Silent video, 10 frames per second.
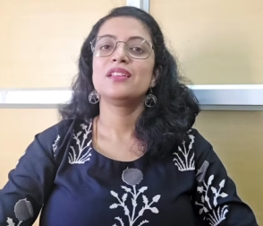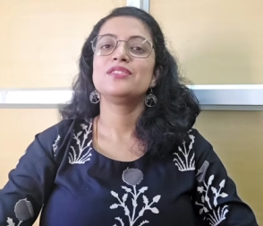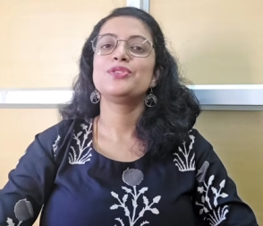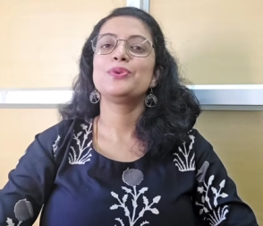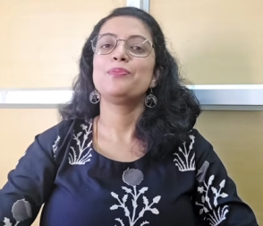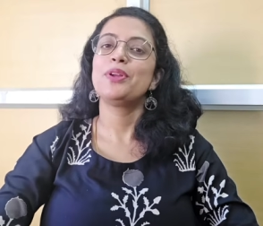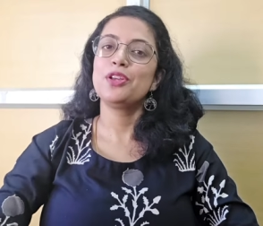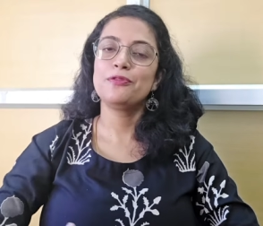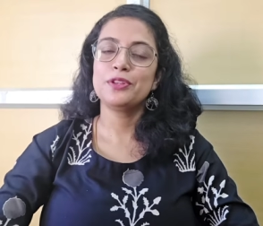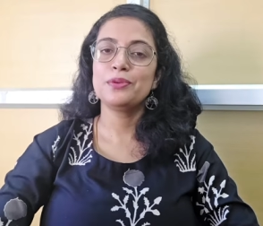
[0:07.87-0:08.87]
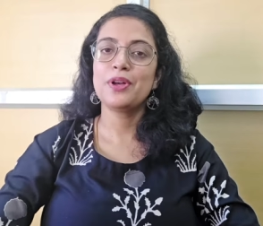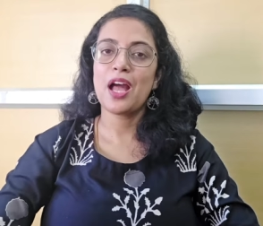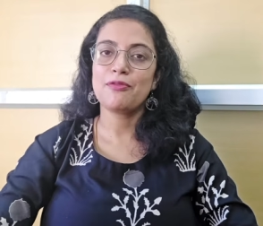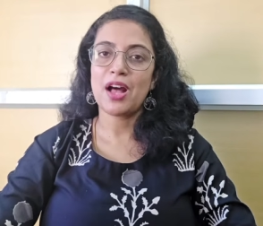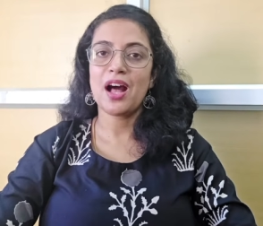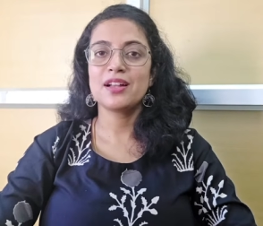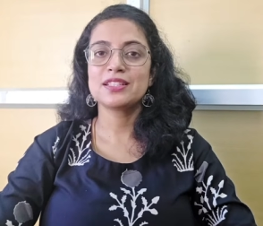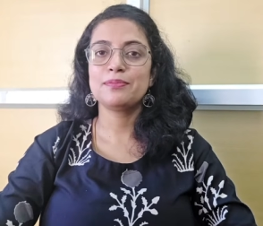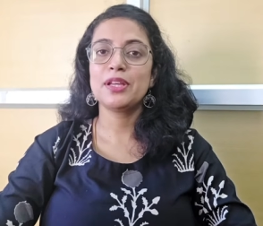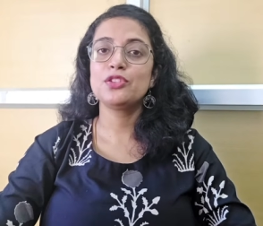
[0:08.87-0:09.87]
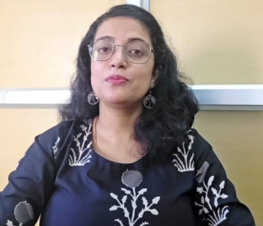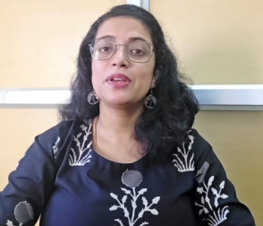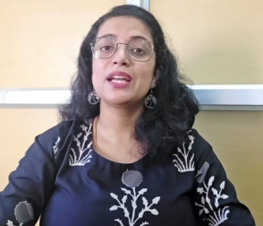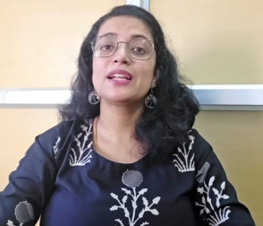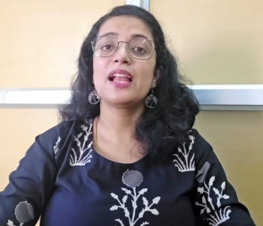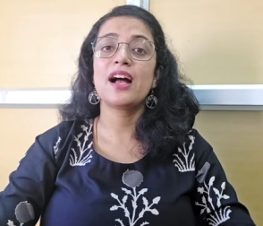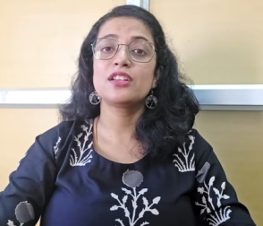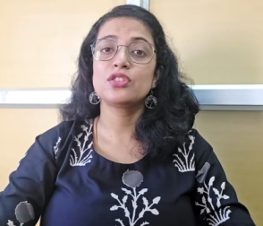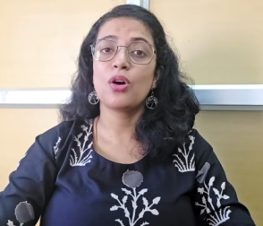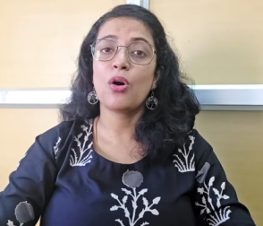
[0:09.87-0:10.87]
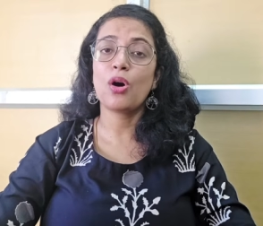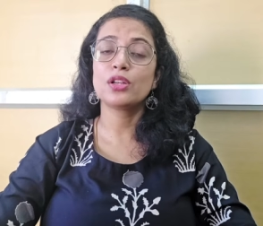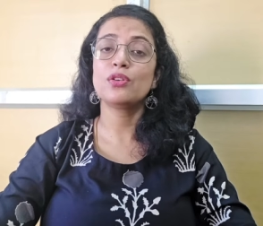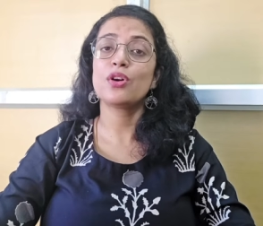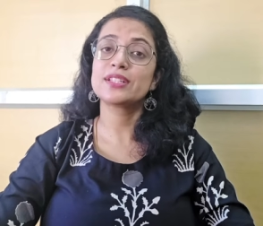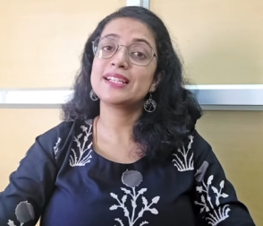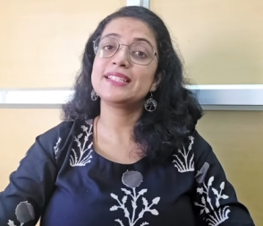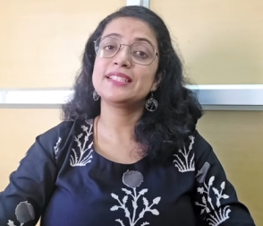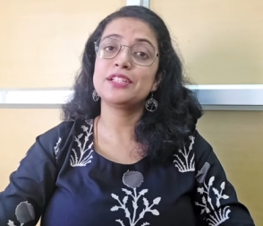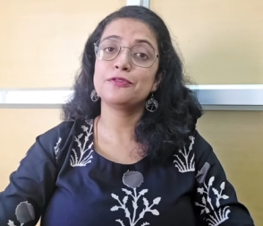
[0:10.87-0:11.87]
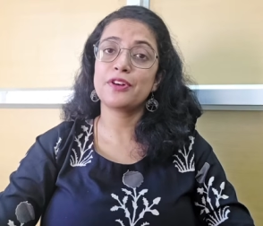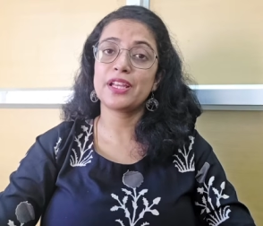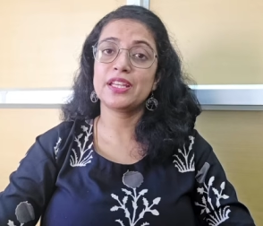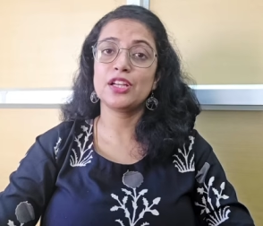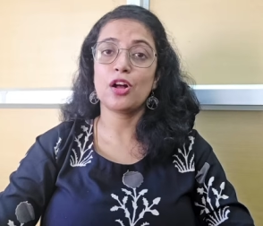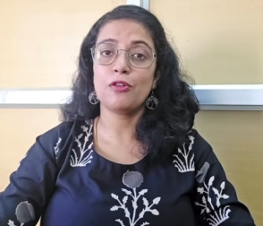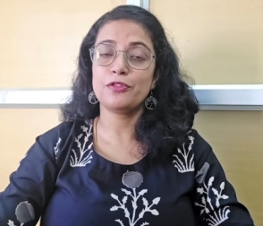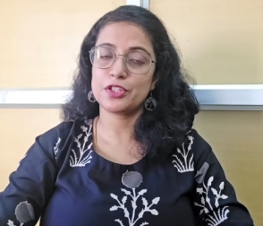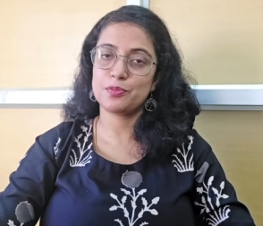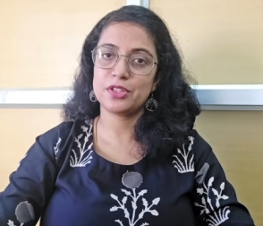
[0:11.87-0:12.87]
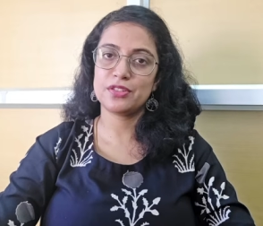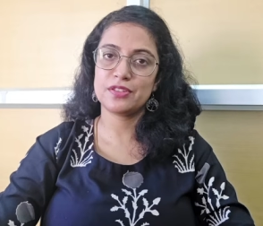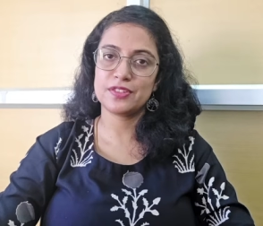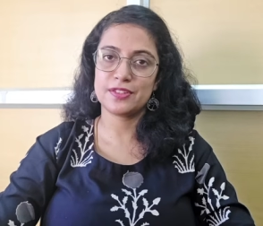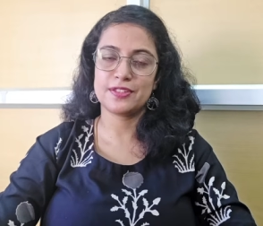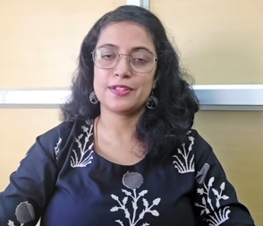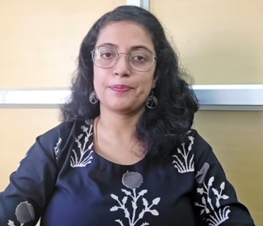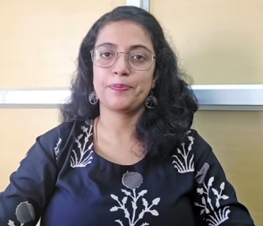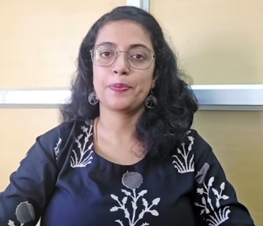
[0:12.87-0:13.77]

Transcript: So many of you have asked me to make a class on auscultatory finding of respiratory system.